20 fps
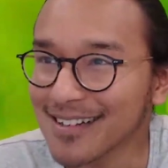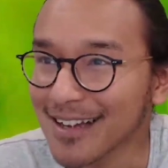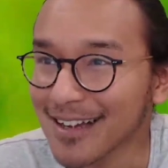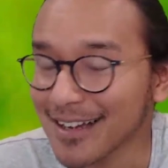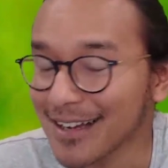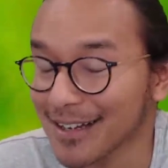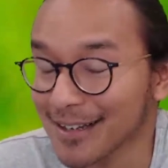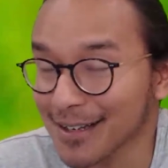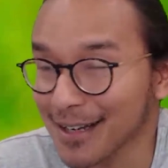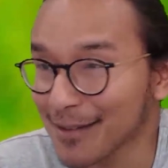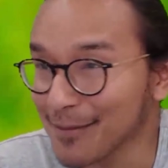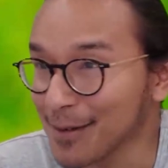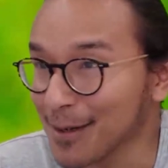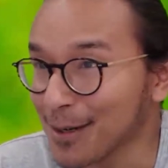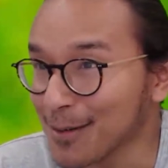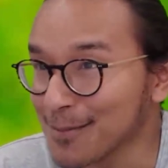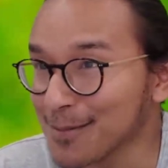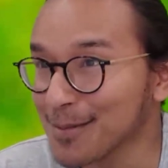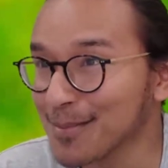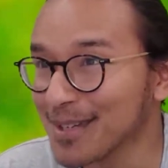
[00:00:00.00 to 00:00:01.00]
I could ever
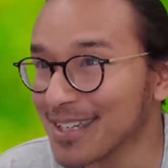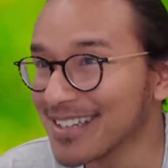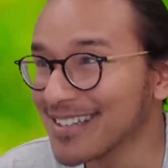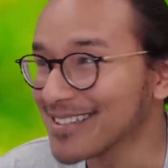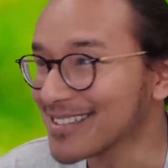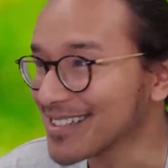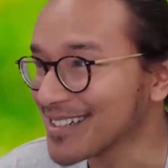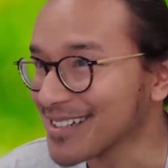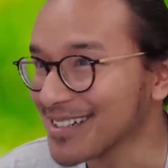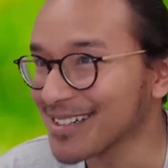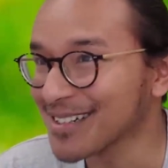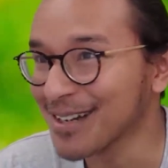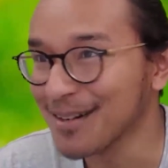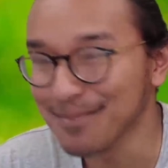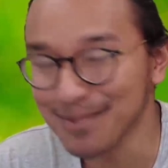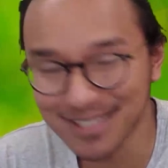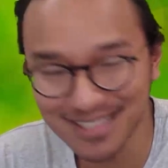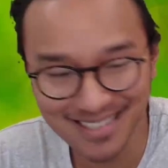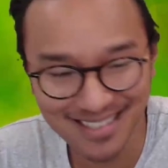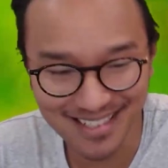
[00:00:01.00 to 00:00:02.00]
hope to be, to
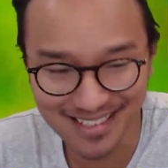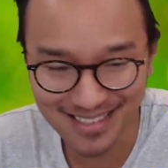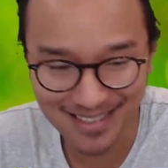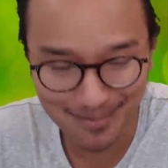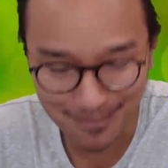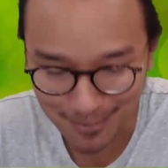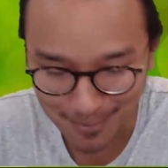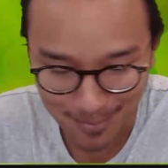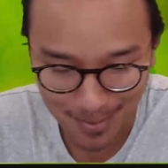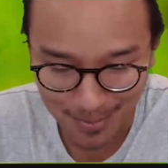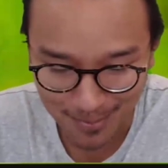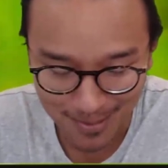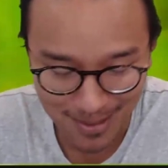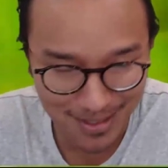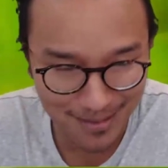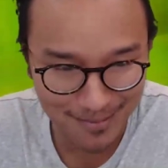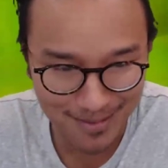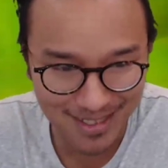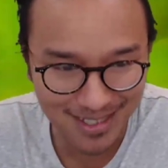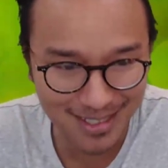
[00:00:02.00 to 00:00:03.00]
accomplish things that would be
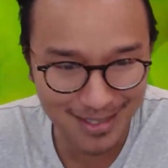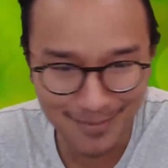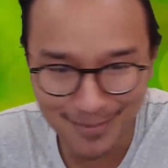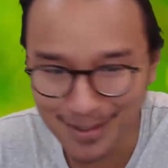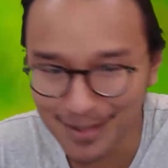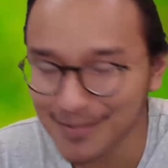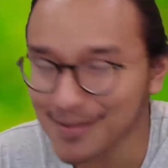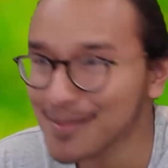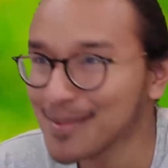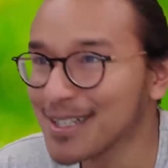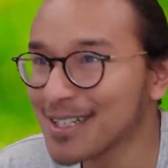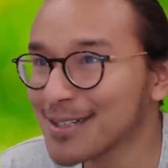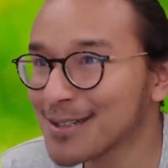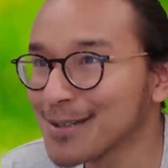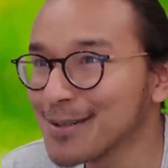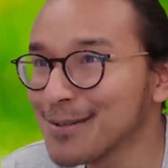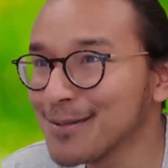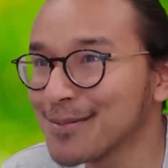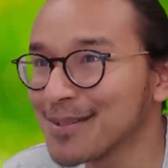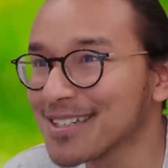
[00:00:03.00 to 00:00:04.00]
really, really difficult for me to
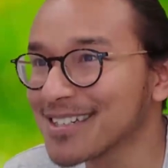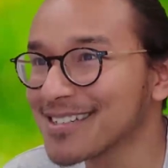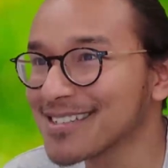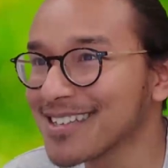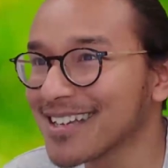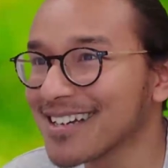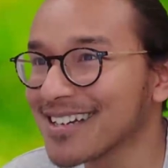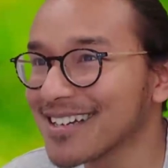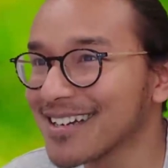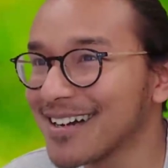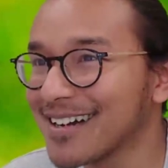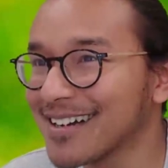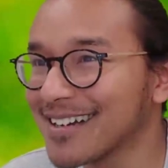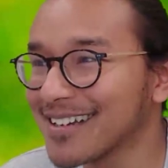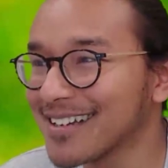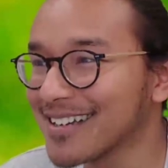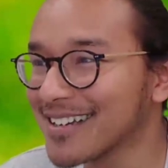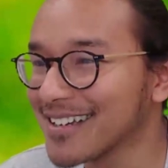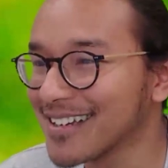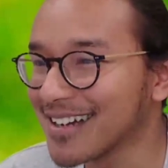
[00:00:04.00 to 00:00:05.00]
do because
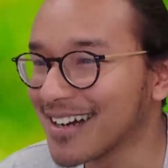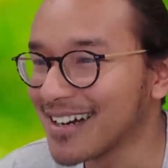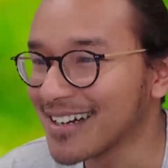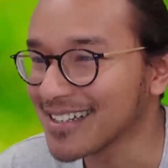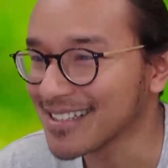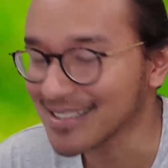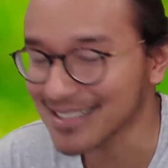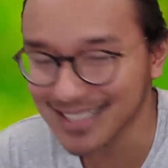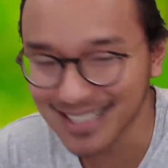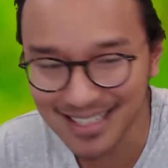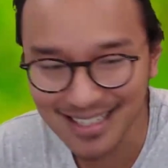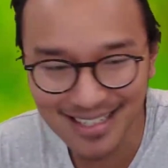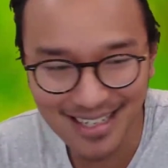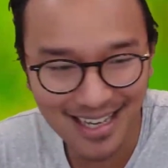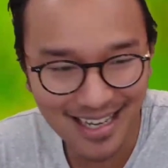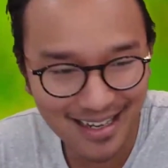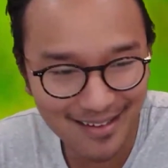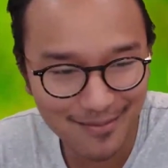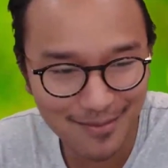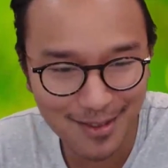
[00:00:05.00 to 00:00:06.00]
I didn't
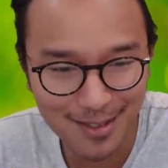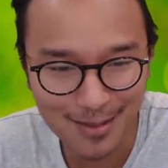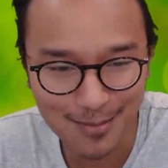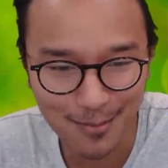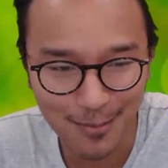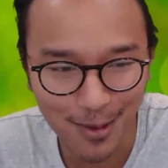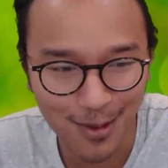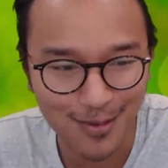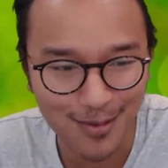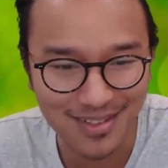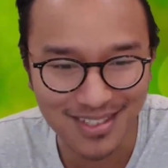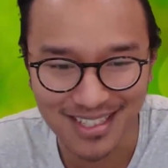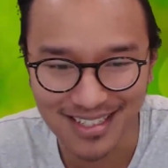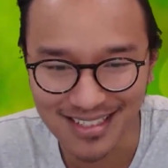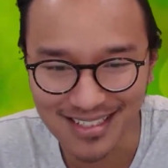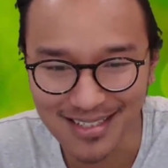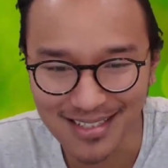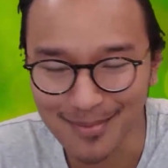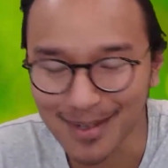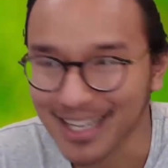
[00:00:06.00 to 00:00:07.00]
have this woven
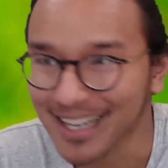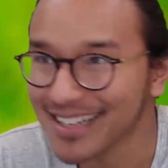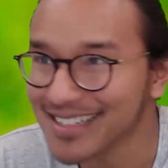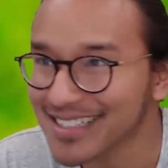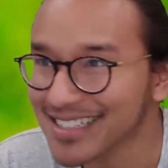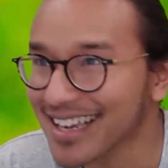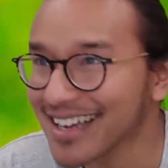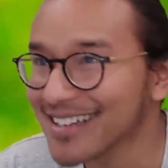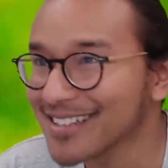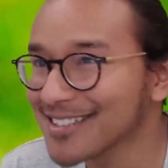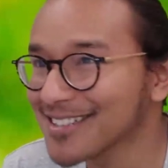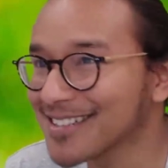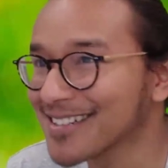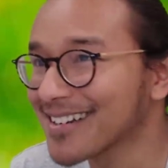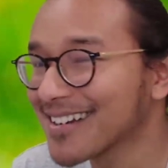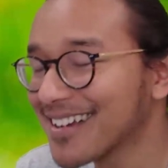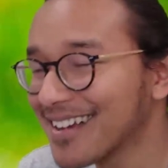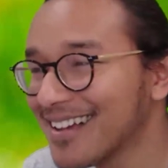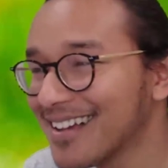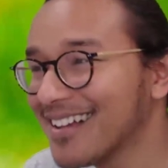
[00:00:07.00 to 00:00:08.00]
into my education.
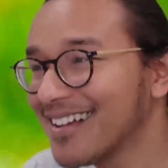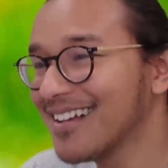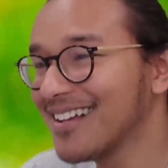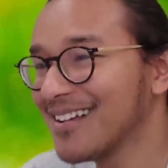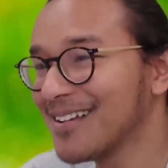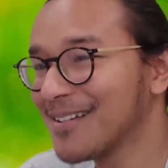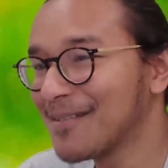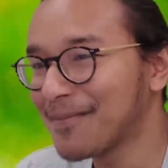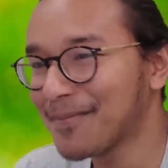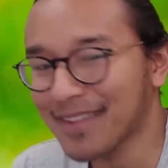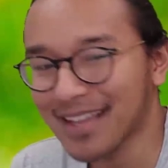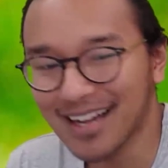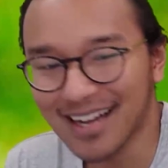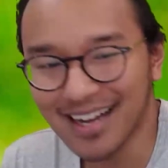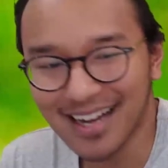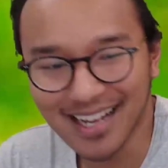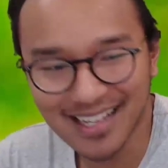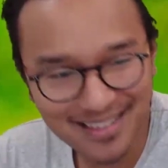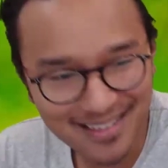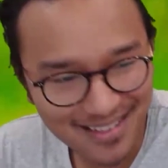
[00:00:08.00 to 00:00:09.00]

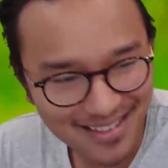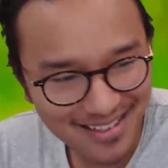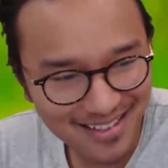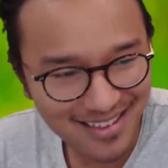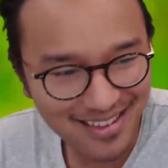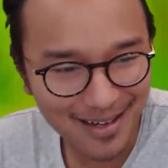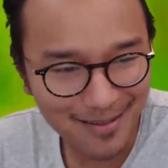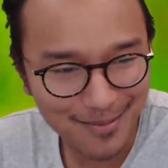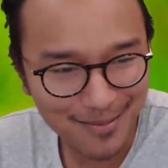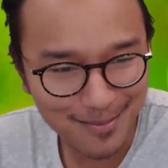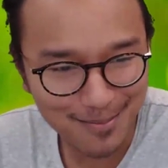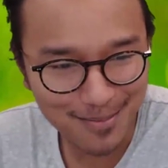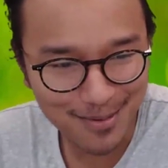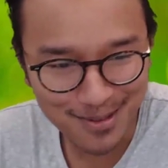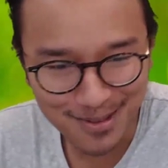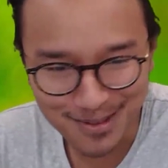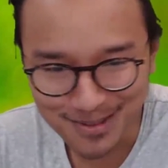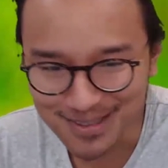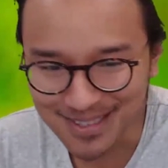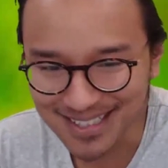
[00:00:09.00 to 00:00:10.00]
I think that would
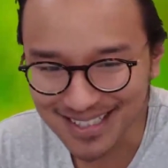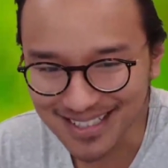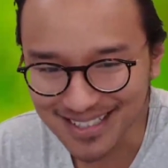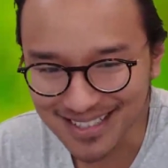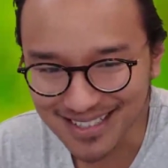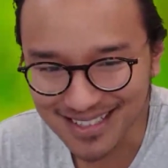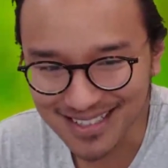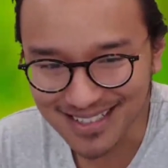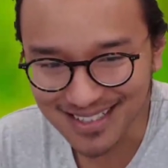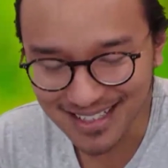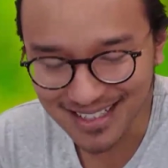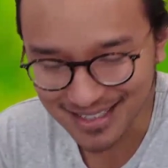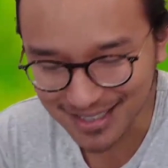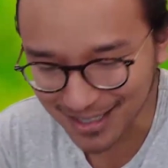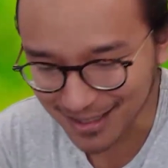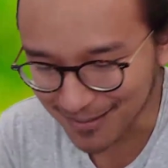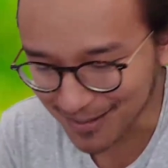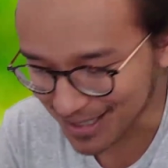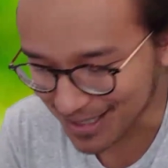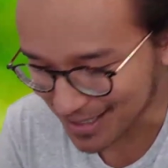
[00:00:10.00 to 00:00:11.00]
produce a
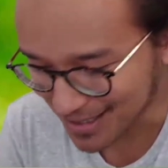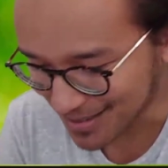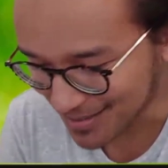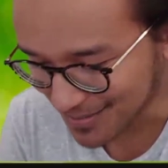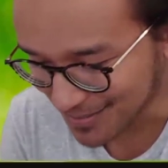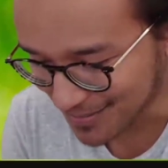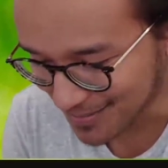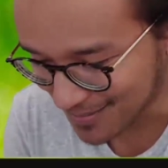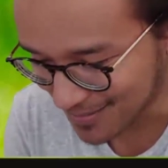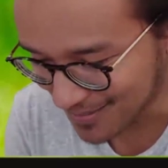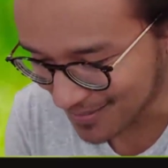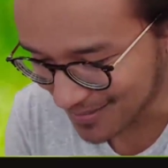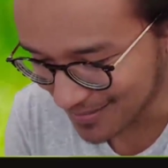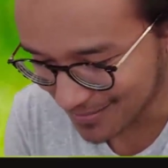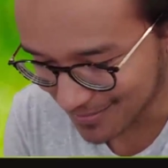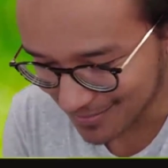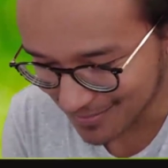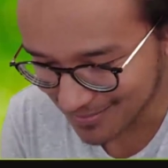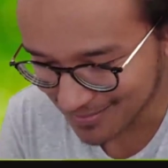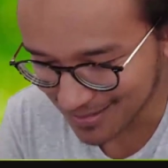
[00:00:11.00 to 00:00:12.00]
generation of
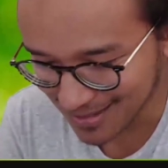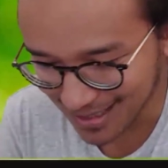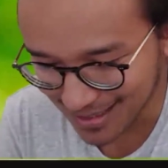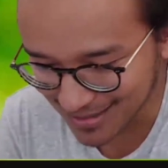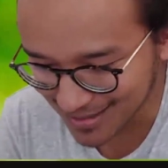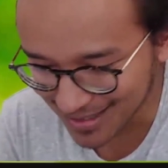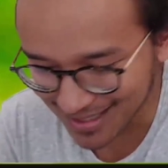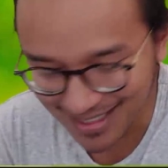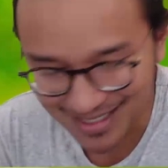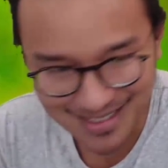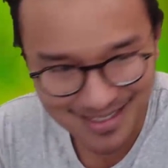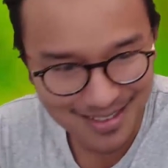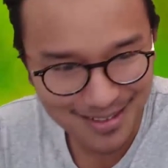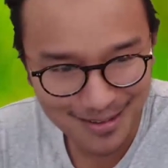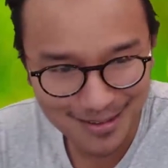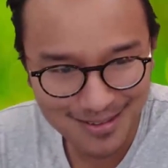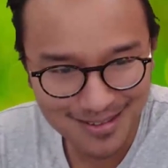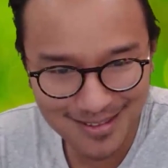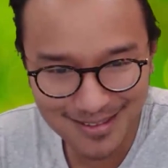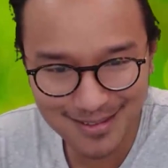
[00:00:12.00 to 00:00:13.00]
engineers that are
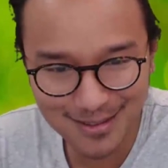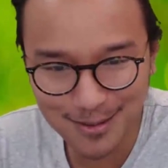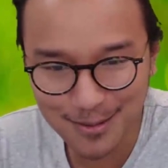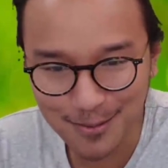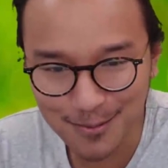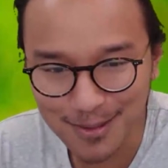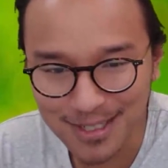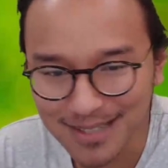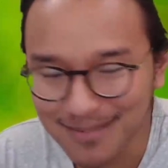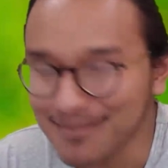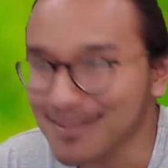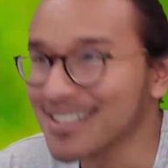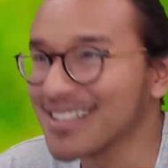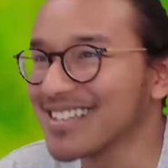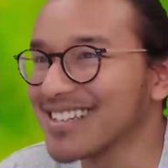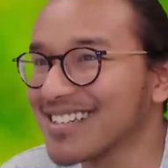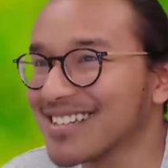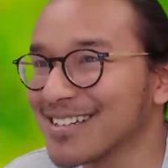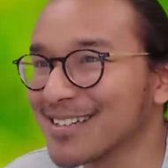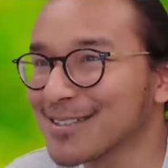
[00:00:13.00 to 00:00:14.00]

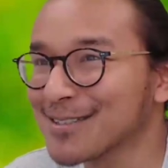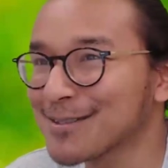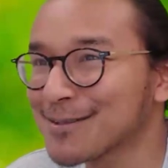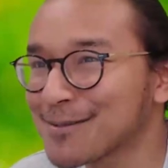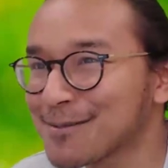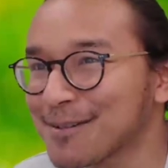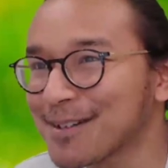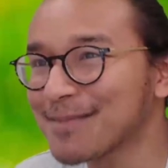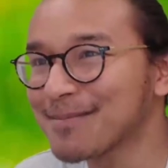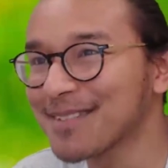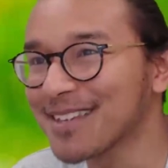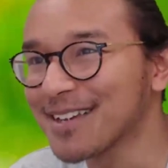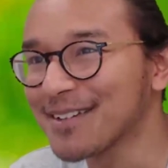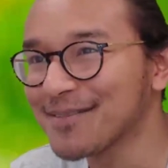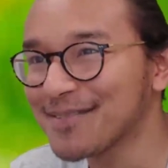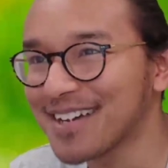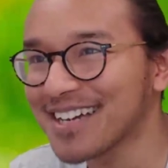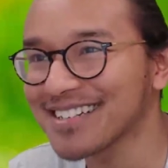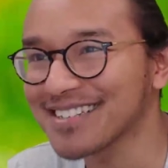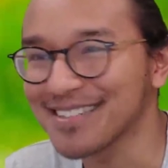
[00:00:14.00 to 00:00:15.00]
extremely, extremely
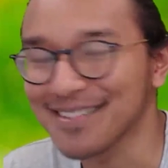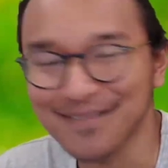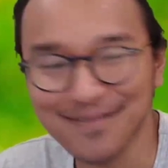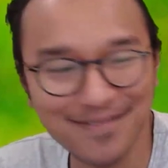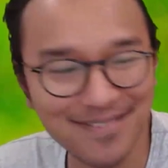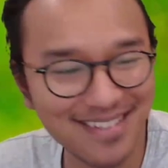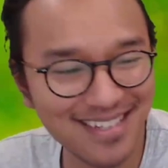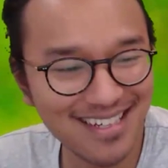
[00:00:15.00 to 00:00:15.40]
effective.